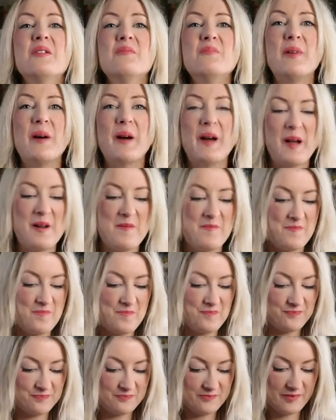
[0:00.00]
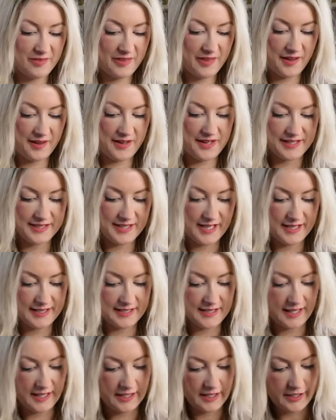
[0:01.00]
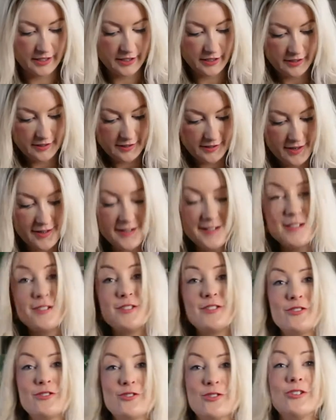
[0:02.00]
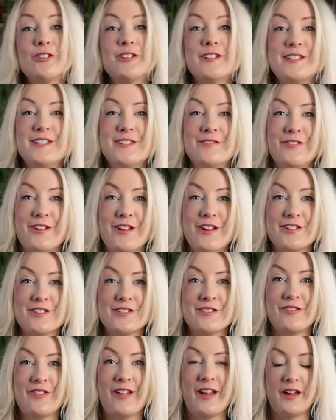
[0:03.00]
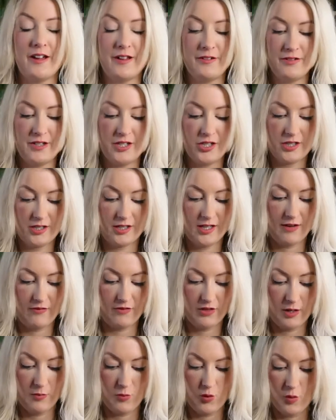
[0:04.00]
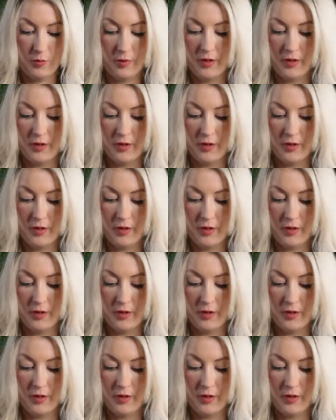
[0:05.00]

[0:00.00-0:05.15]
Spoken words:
But it tastes like a nice chocolatey version of that. I really shouldn't have any more,